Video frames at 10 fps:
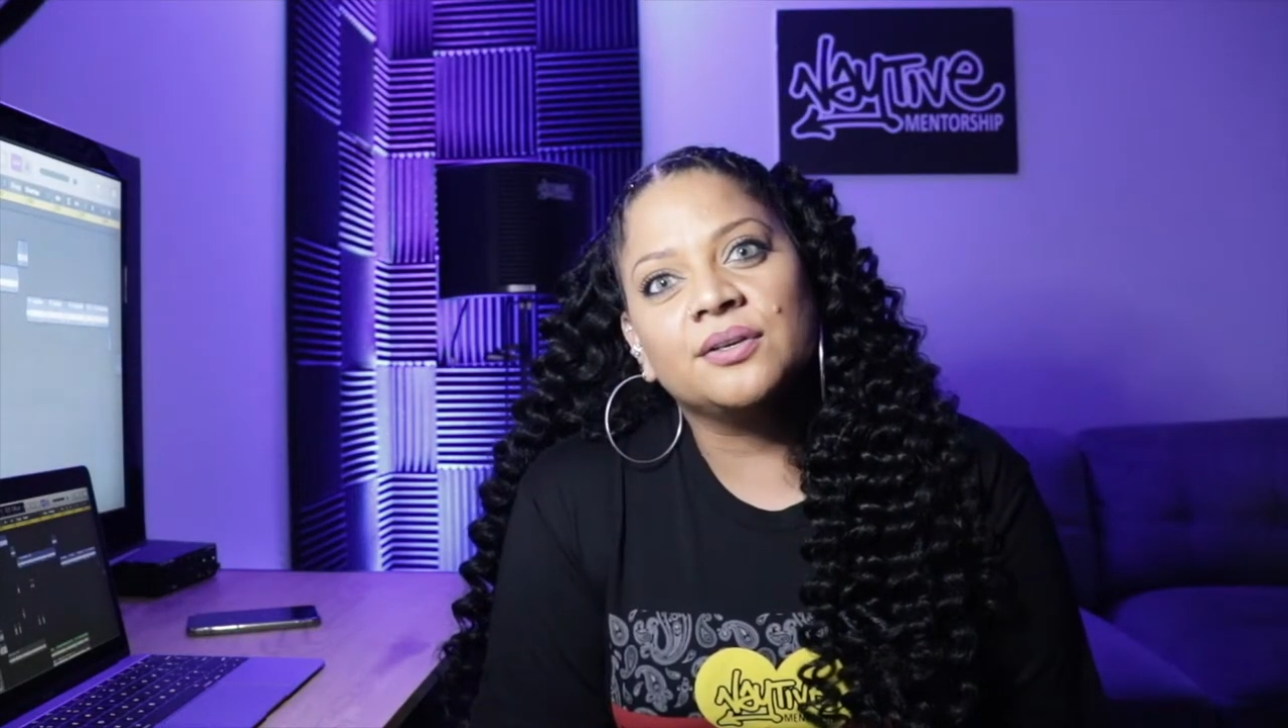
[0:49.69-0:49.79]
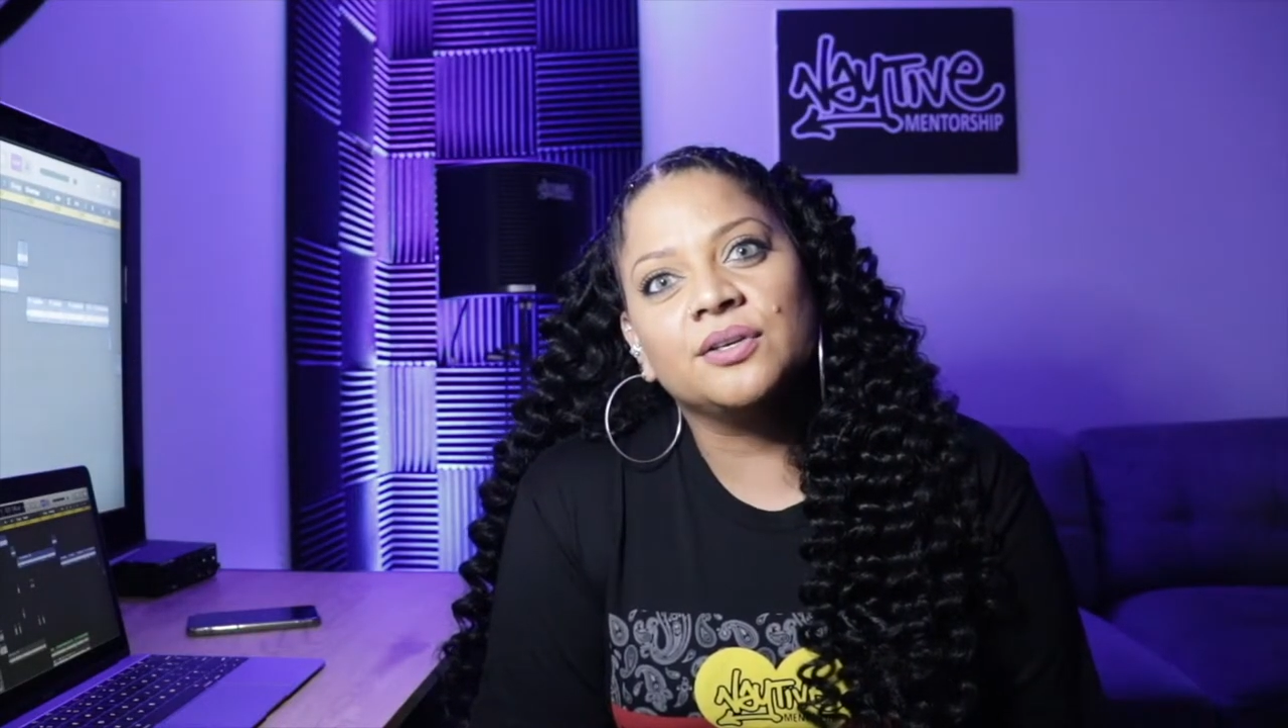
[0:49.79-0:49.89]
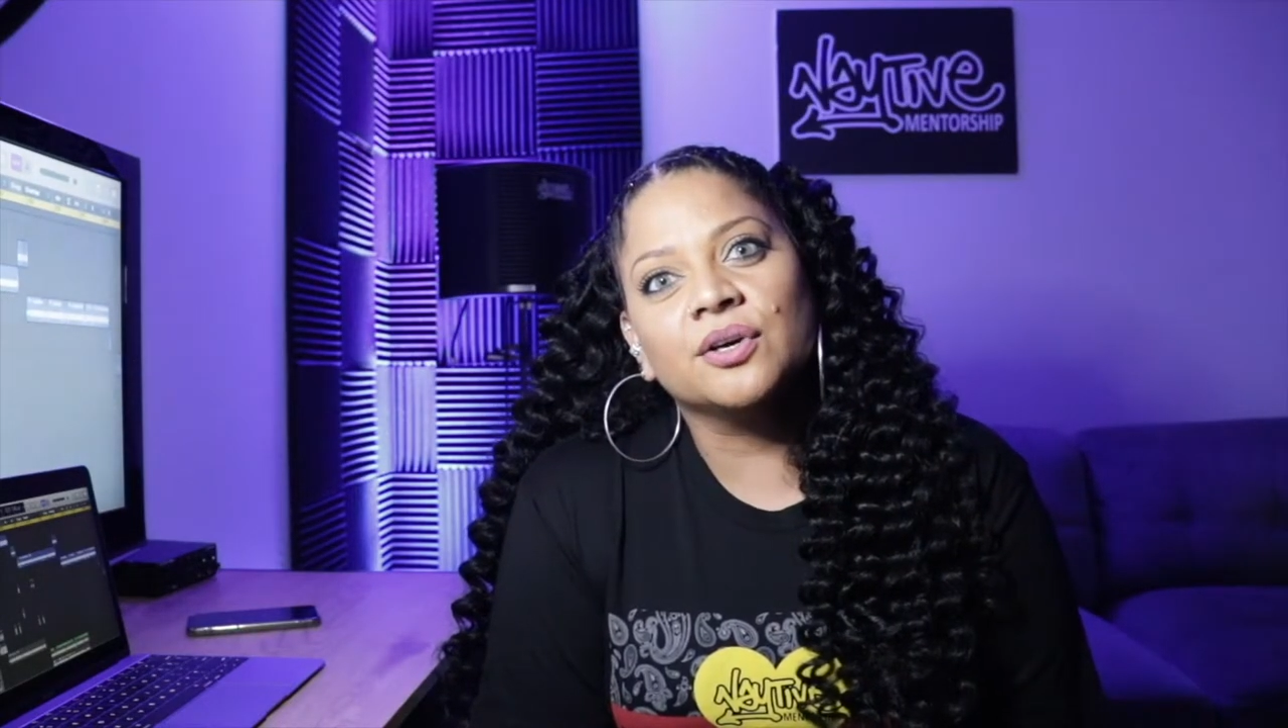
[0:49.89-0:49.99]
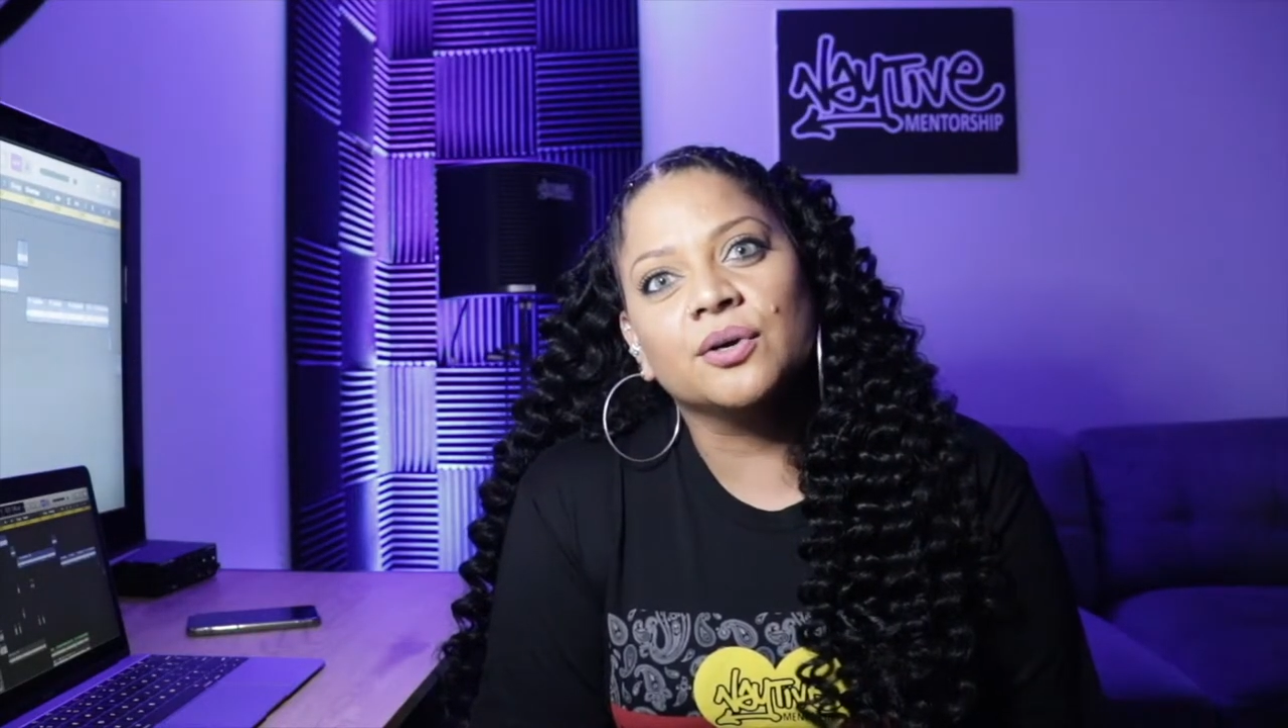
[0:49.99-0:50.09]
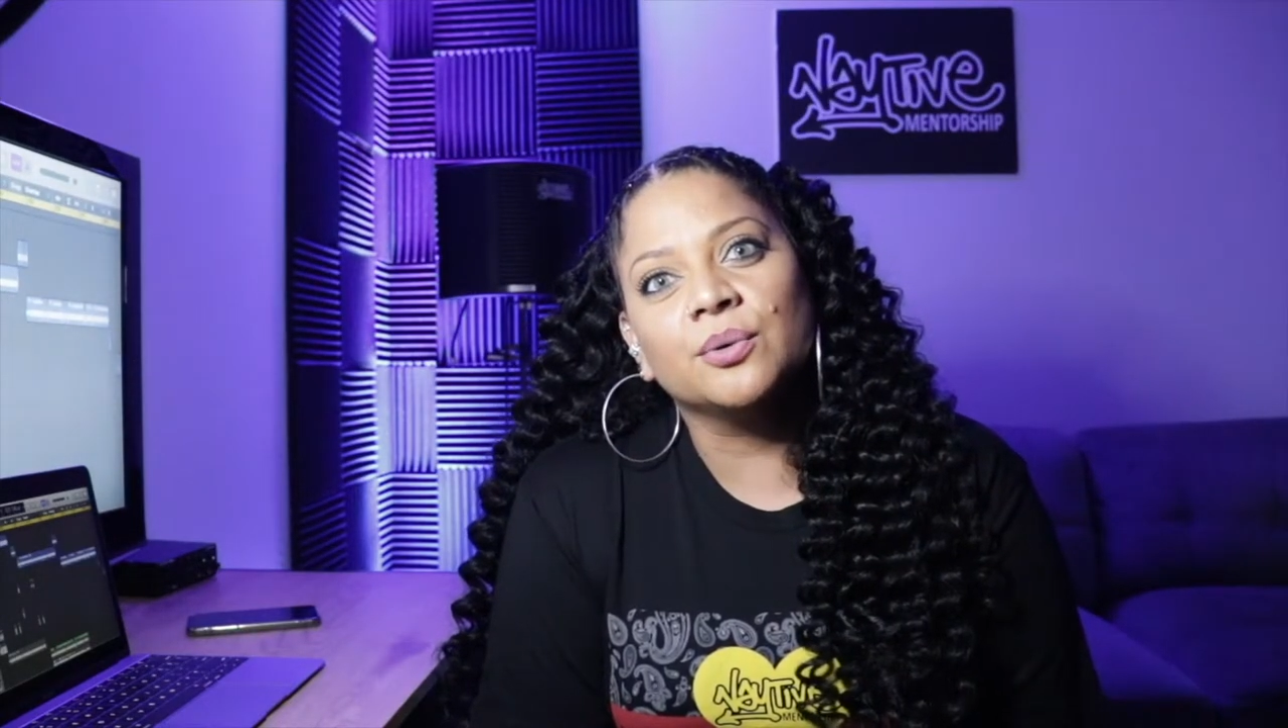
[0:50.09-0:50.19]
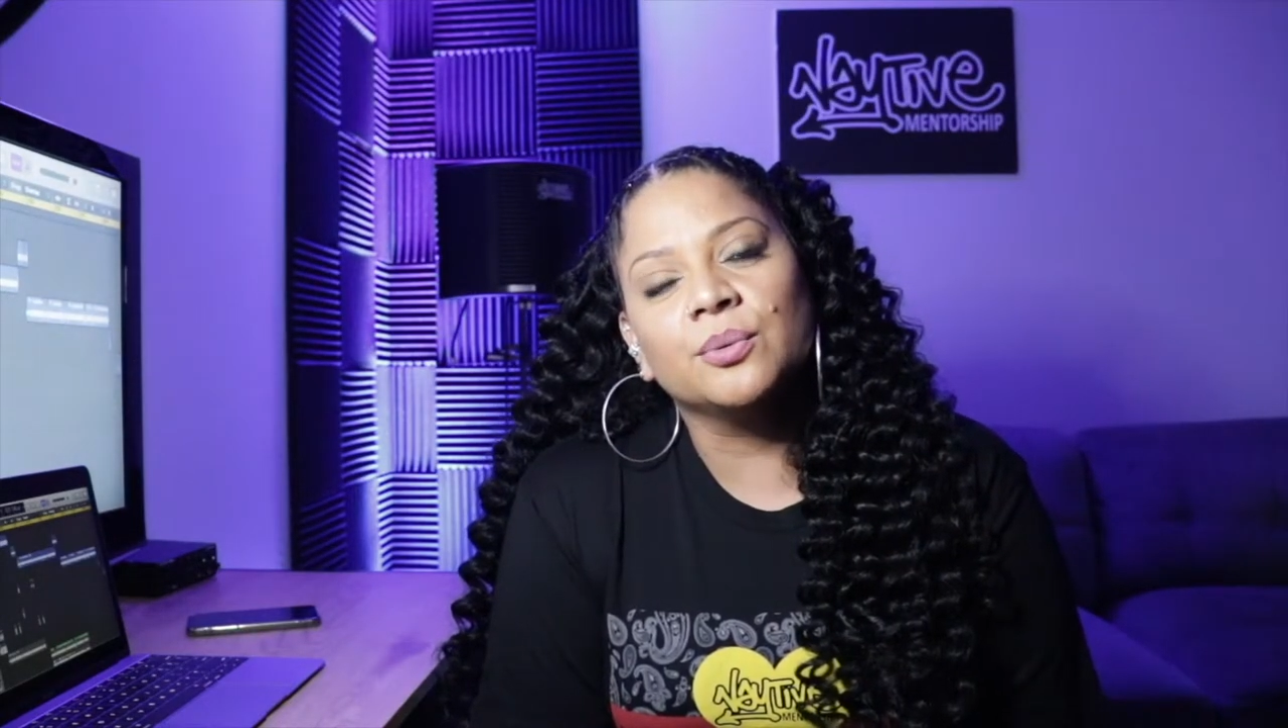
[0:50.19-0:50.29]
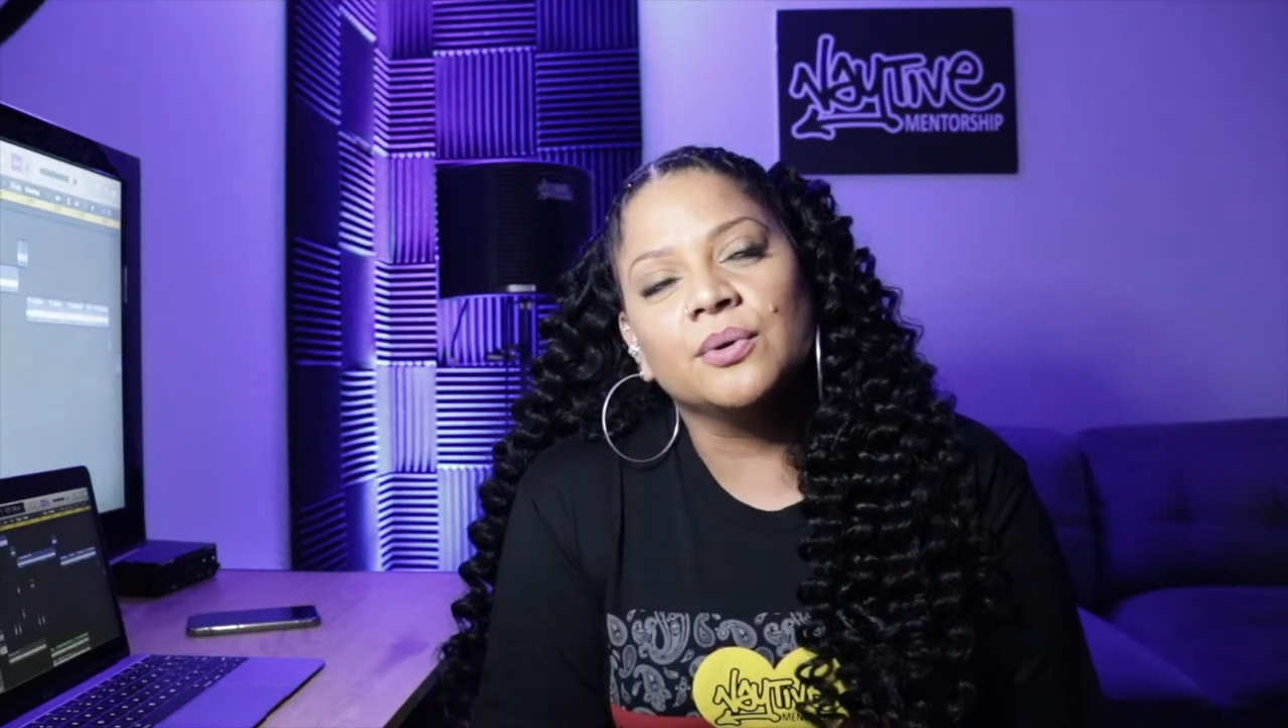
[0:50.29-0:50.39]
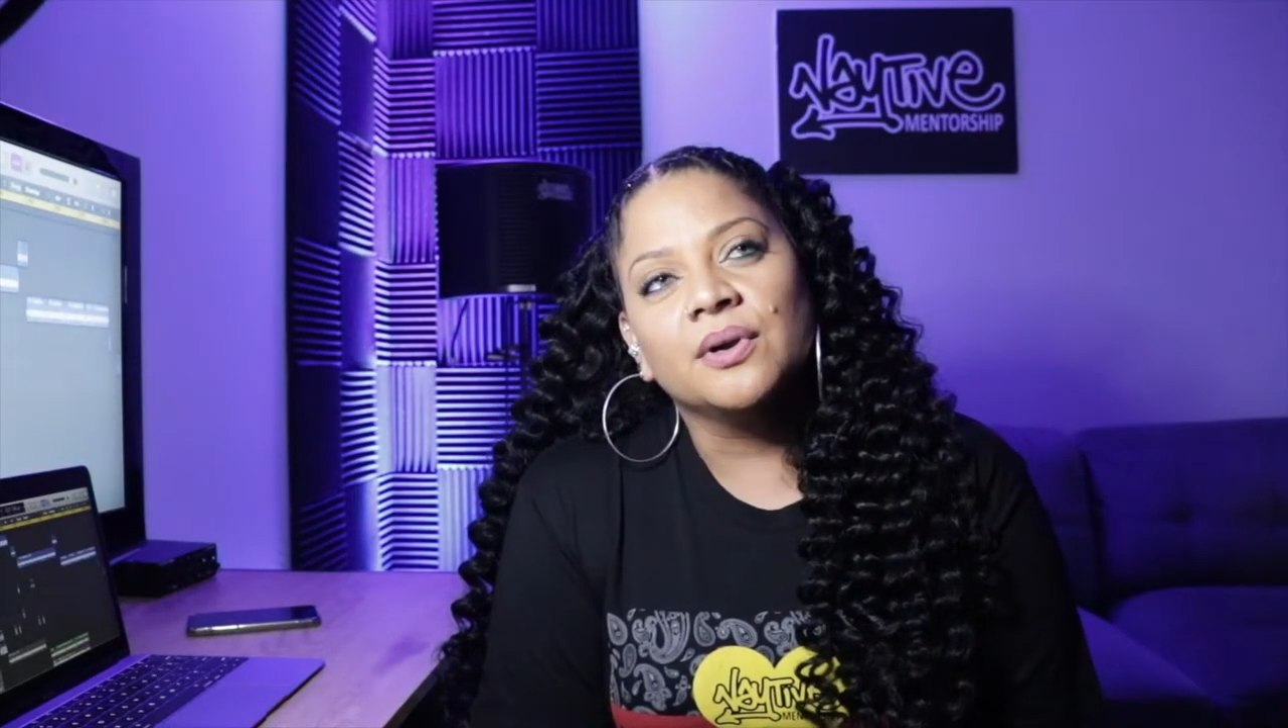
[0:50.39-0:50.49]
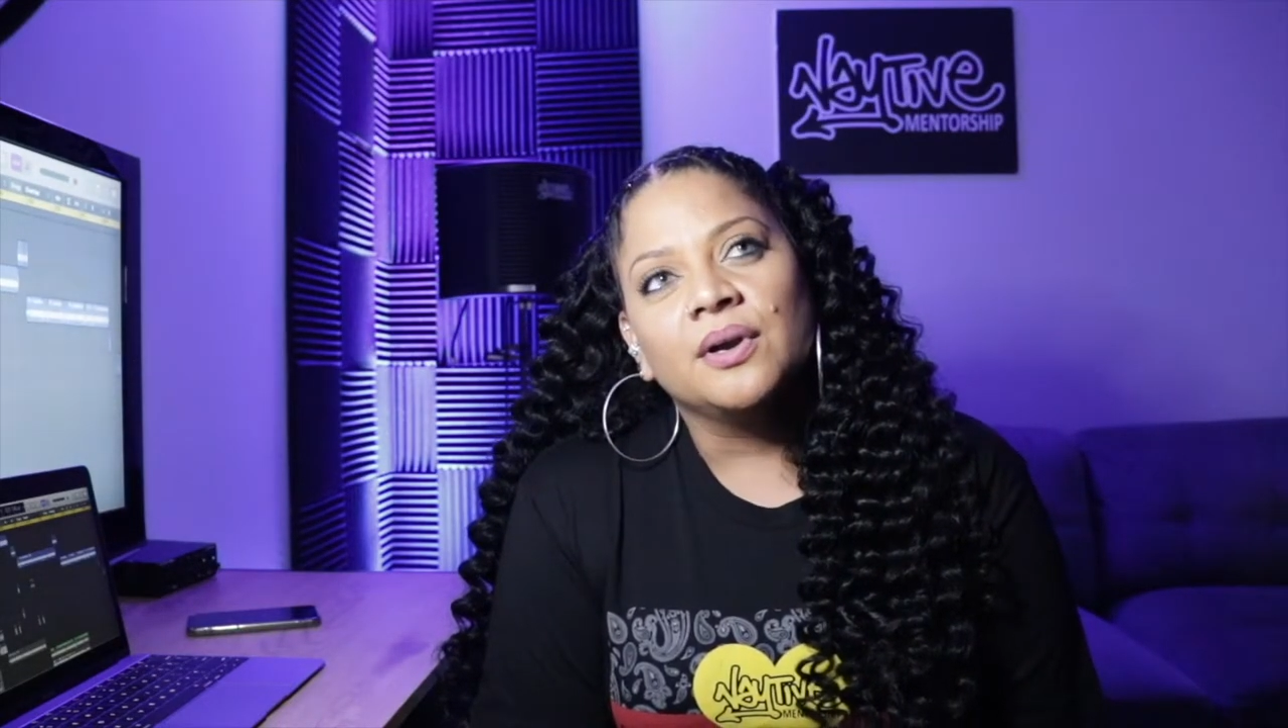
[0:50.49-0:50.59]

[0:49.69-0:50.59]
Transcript: you know,